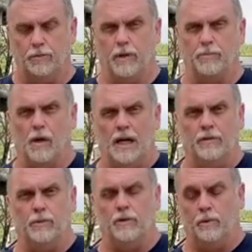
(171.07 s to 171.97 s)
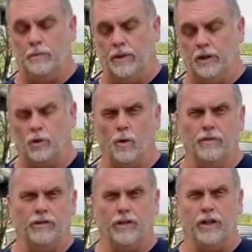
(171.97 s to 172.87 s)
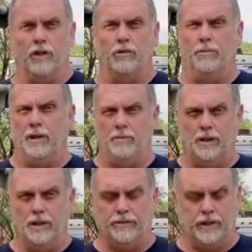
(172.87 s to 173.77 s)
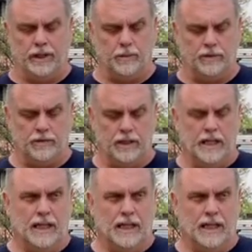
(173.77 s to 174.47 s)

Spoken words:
We've been to private ones, we've been to Corps of Engineers, we've been to military ones.